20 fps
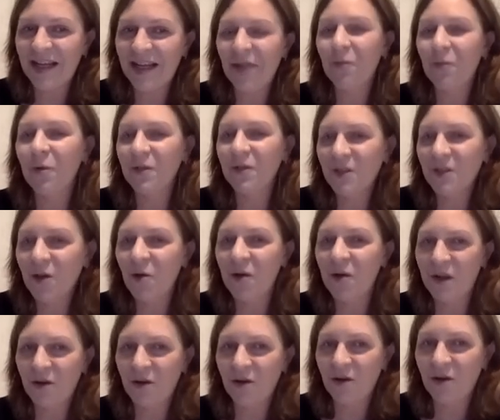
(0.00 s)
in what's
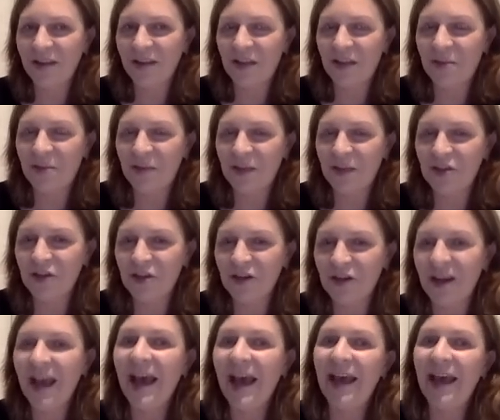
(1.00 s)
going on in that picture